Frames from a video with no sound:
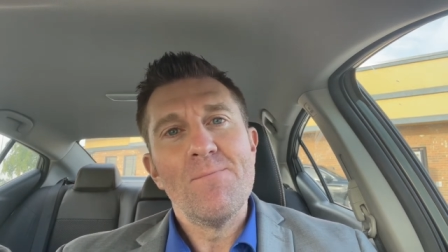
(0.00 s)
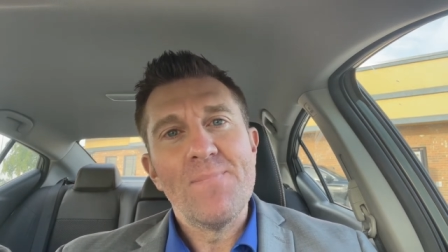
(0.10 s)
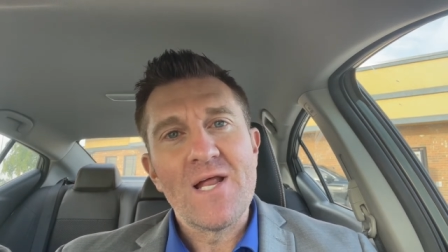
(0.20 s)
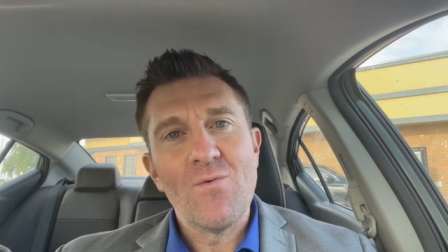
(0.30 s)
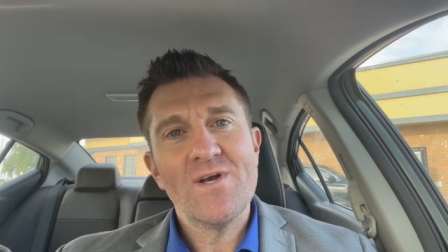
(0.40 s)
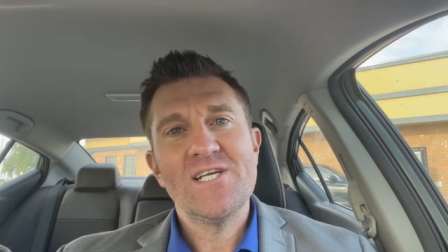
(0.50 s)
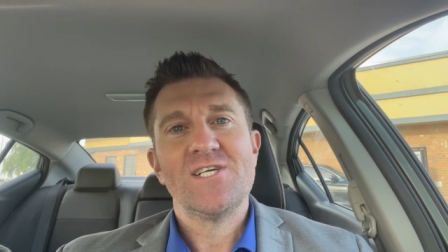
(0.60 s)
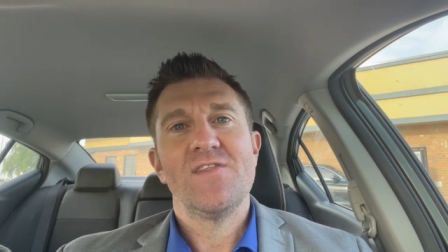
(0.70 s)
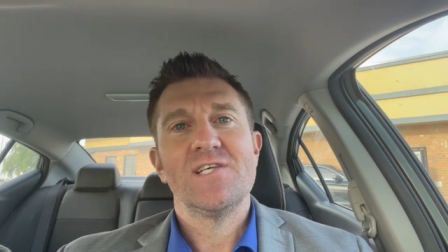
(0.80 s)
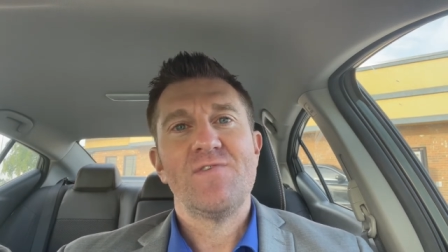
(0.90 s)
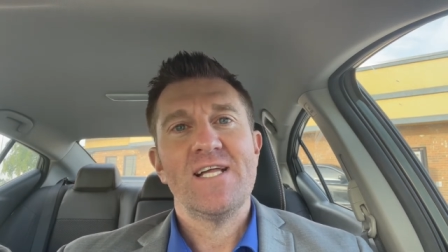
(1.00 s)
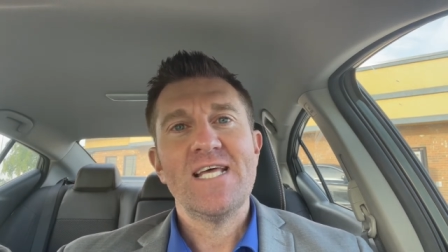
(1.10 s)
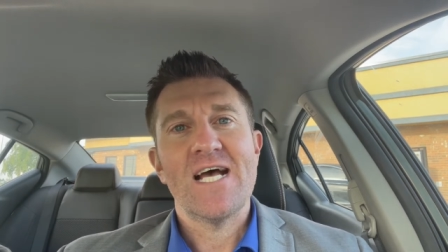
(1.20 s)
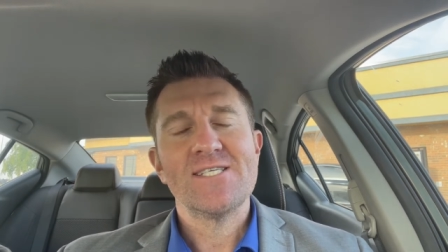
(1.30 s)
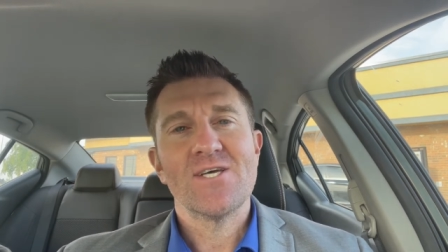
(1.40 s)
But I wanted to share this
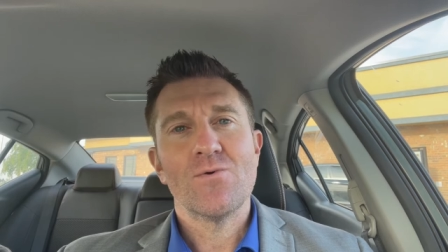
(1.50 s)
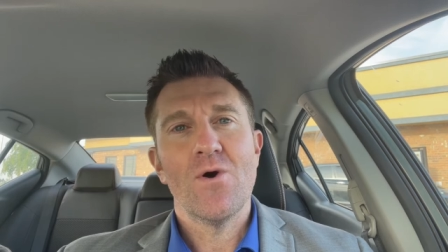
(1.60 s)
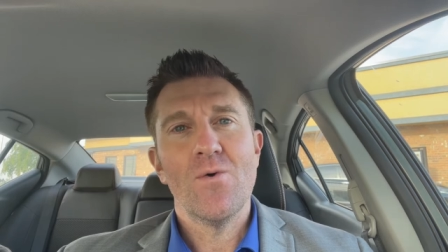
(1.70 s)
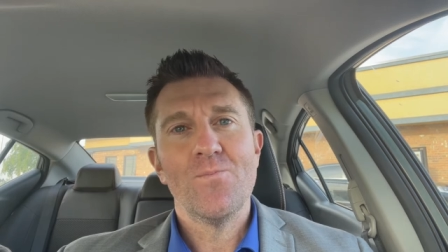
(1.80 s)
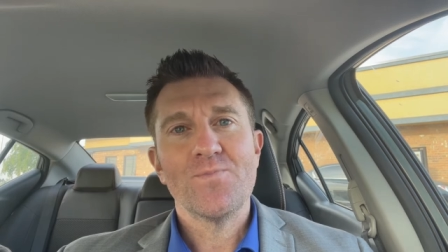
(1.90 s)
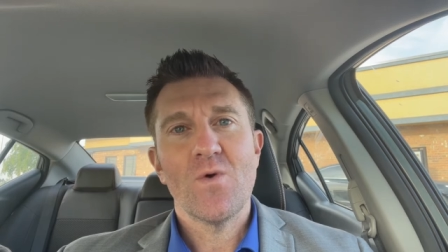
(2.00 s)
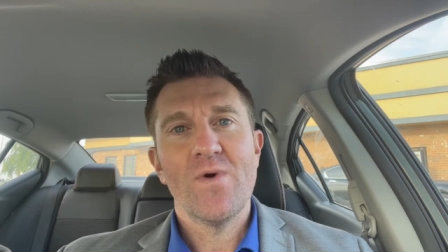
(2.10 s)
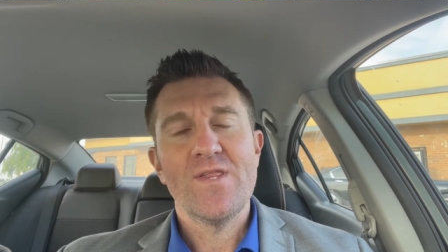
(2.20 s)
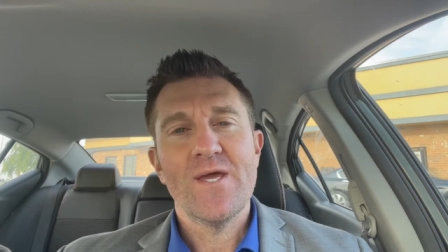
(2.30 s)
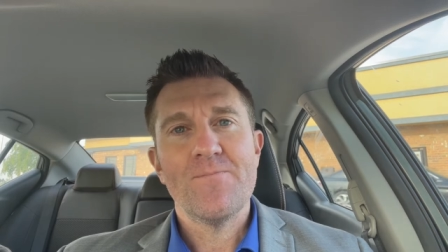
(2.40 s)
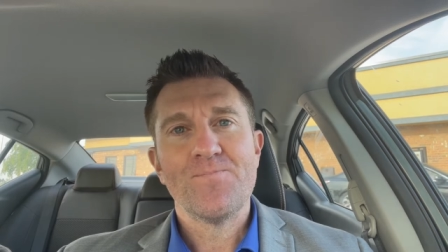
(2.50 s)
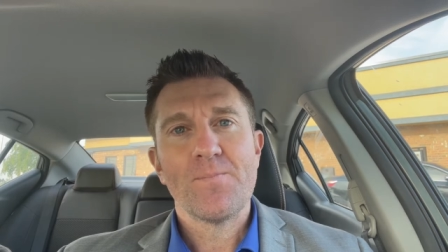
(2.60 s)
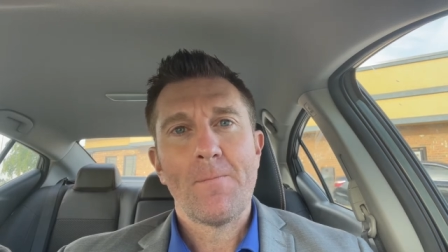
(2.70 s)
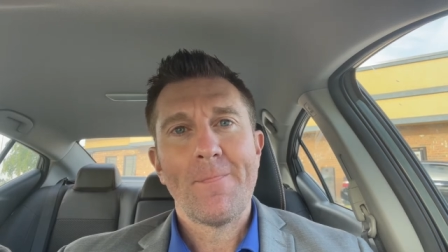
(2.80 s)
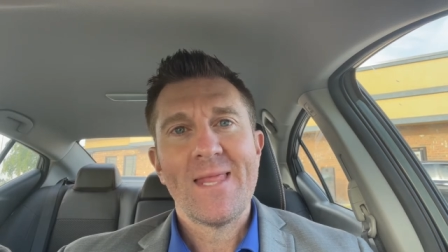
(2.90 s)
fantastic quote with you.
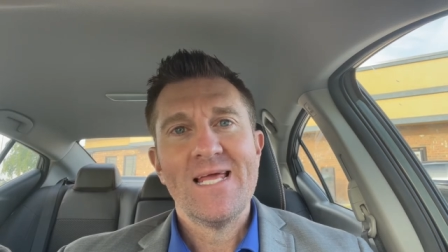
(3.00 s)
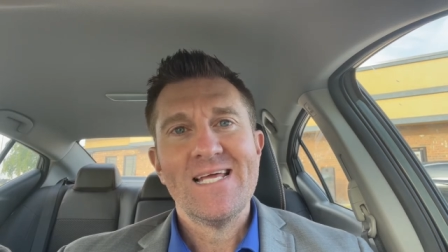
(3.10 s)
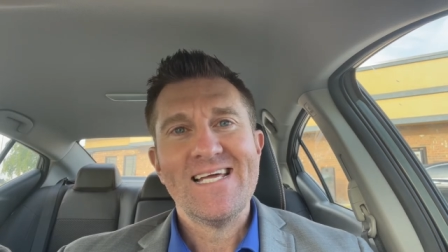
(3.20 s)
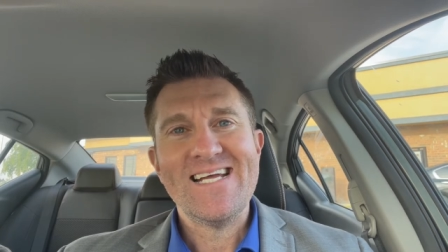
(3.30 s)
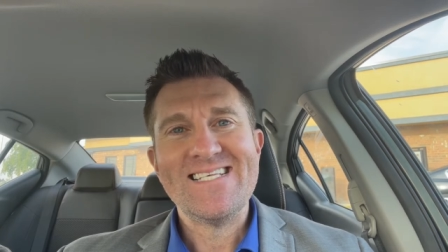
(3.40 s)
It